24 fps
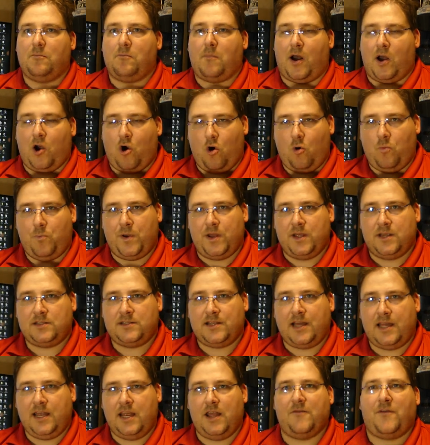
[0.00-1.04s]
My hope is
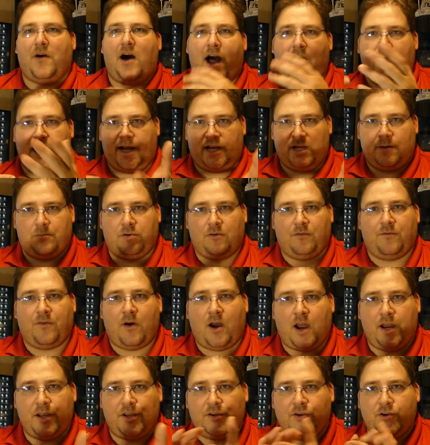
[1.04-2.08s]
that if I can
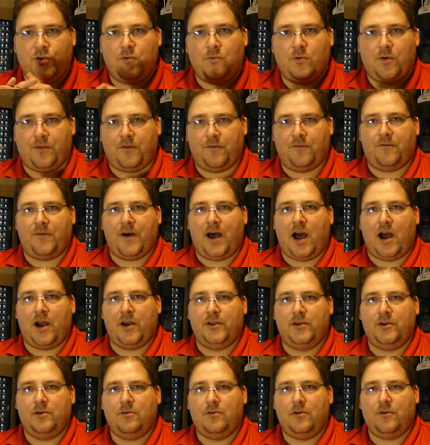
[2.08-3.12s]
provide you with a
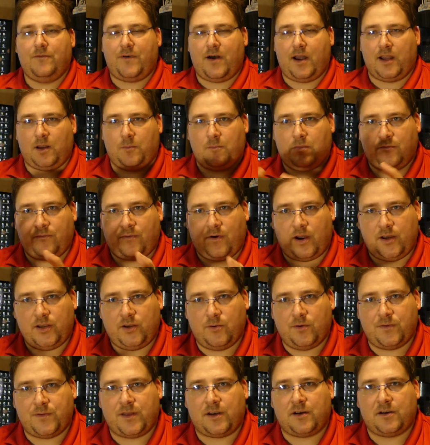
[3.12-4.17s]
value, if I can provide
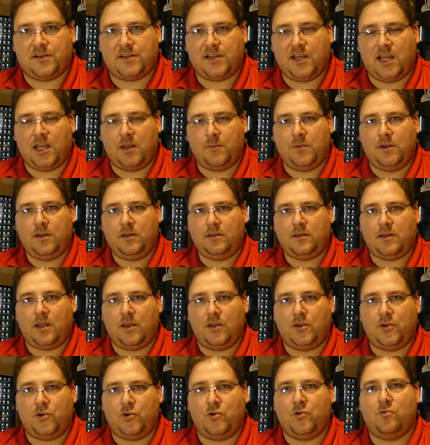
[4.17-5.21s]
you with entertainment, that
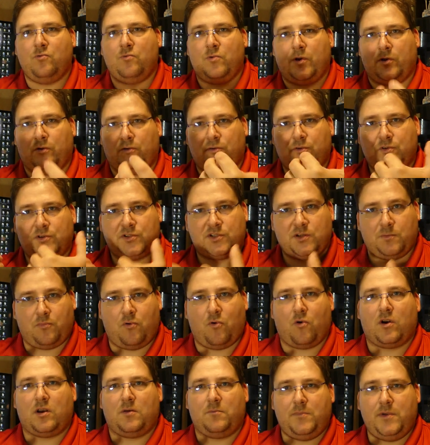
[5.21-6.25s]
you will
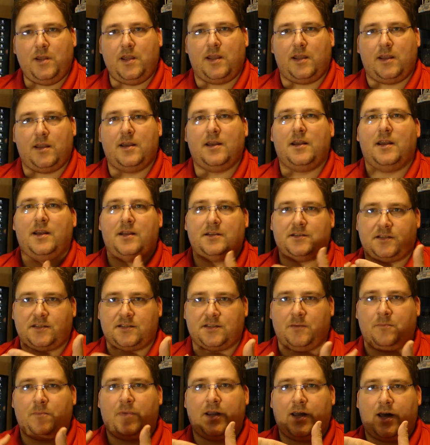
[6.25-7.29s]
support me. It's
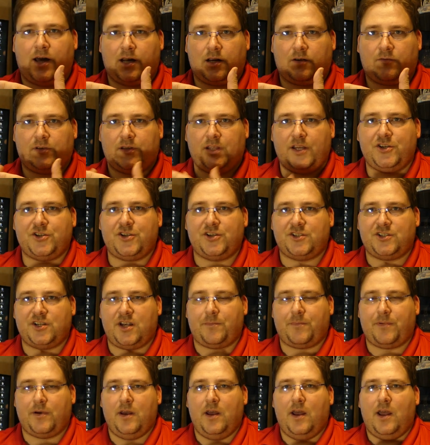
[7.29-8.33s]
a symbiotic
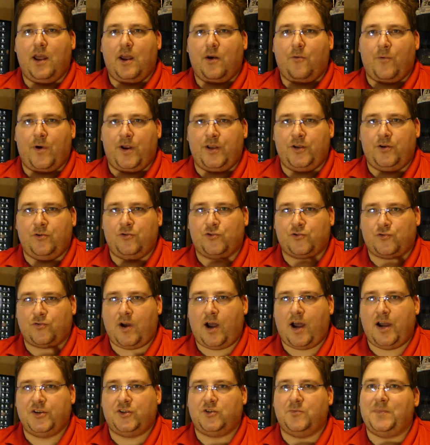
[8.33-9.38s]
relationship. When you
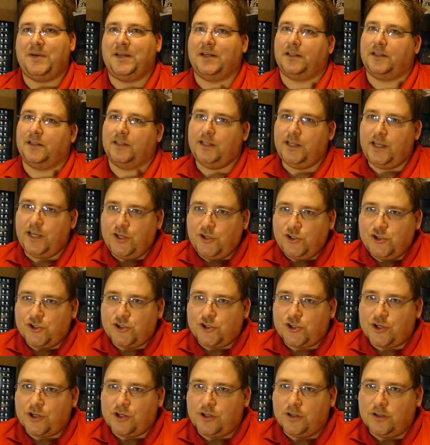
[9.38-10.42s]
try to be a
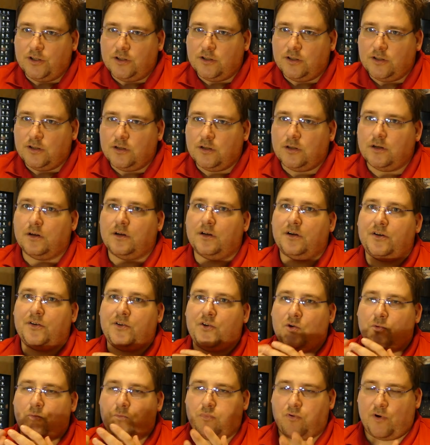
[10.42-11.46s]
leech,
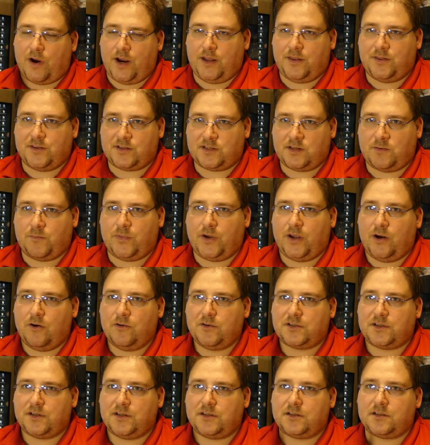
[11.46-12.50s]
you break the
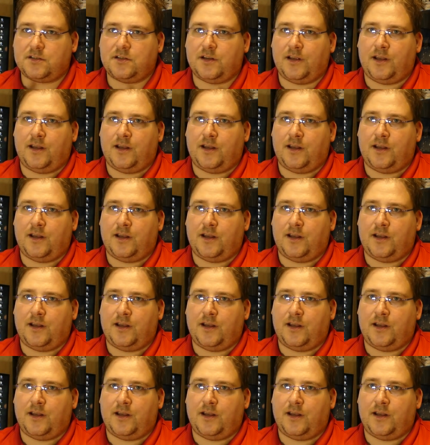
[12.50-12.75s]
symbiosis